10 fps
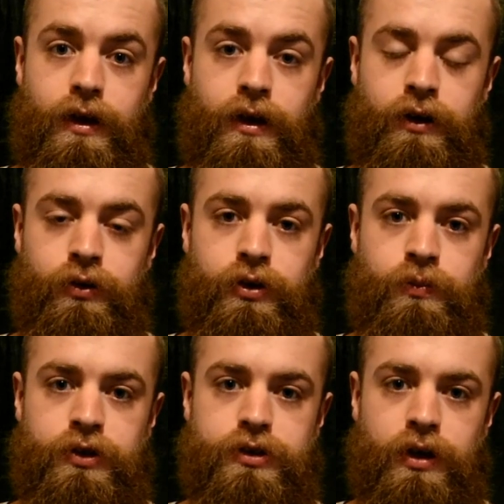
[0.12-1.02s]
Hello
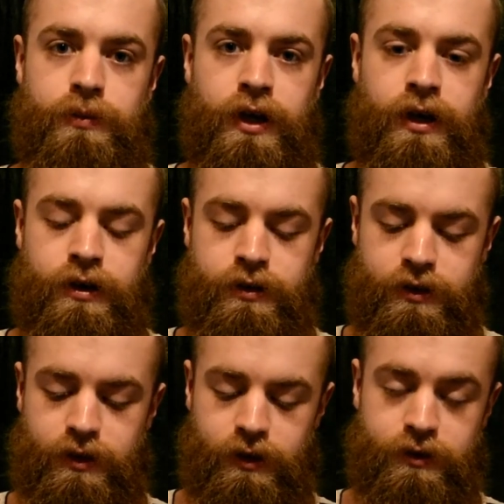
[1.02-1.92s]
humans, I'm Yan,
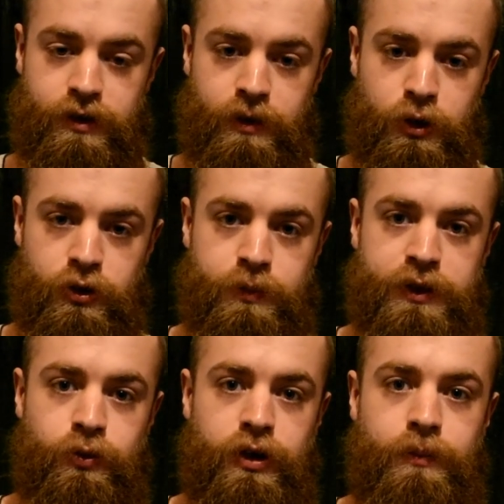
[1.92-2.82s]
and today I'm going to be
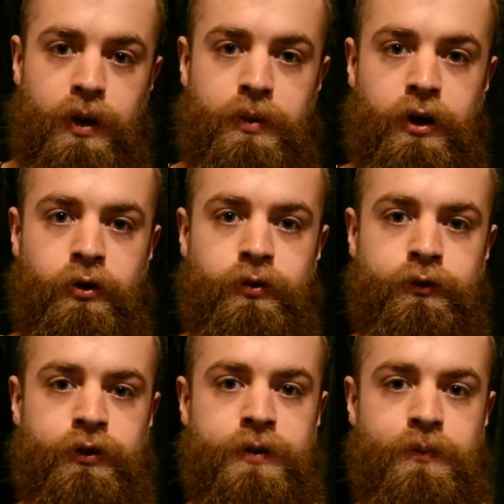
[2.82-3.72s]
talking about
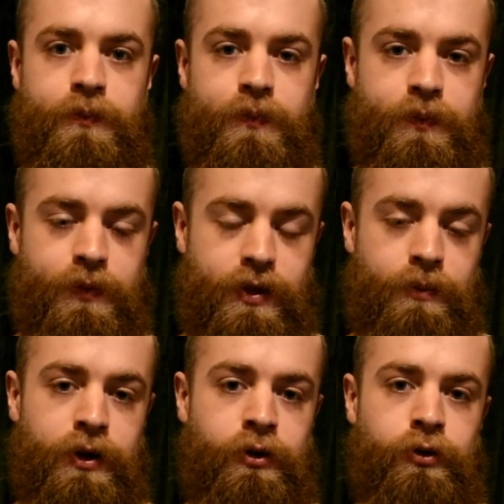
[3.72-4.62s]
pyrography.
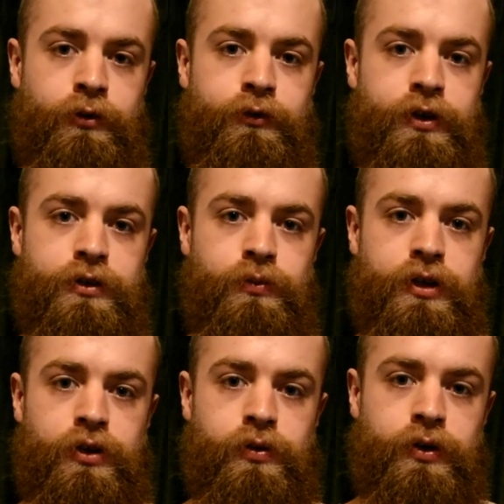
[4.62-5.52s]
Pyrography is
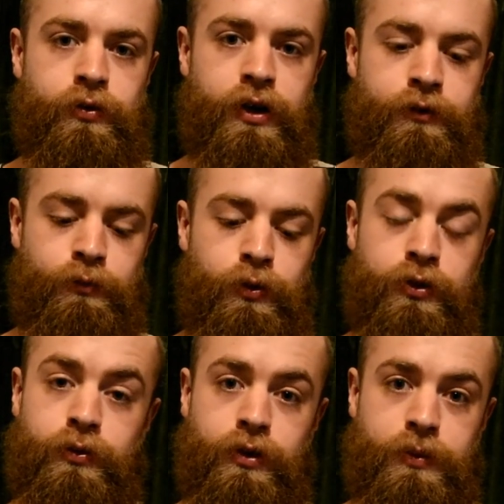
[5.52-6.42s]
when you engrave wood
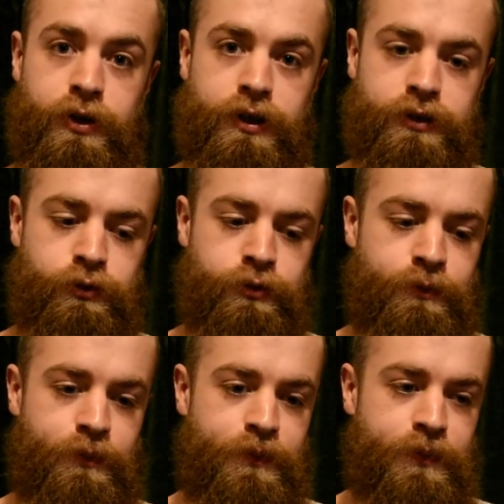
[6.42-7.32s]
with a burning tool.
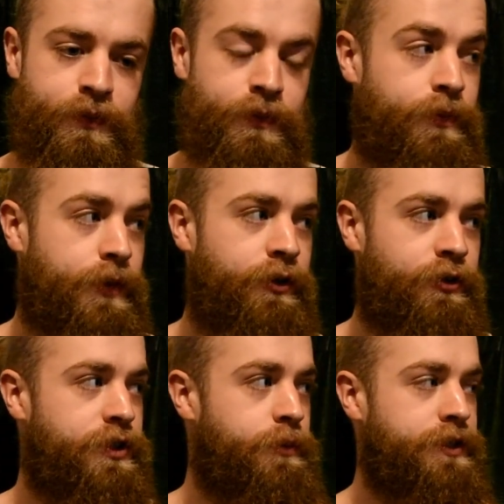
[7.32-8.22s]
Here are
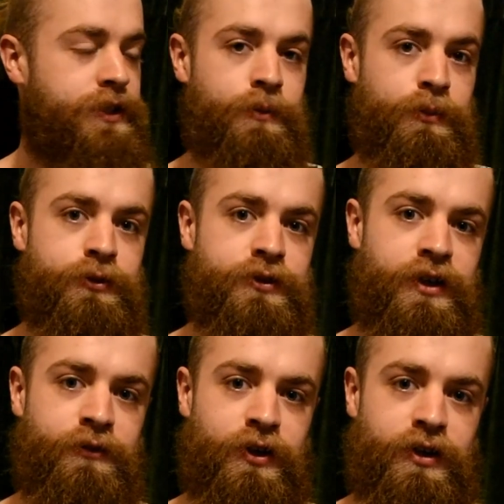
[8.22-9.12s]
some examples that
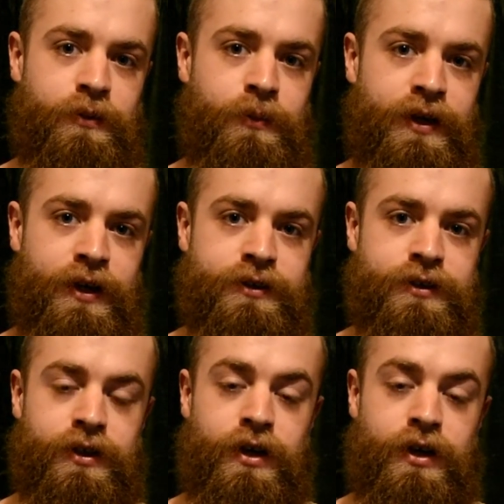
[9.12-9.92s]
I've done in the past.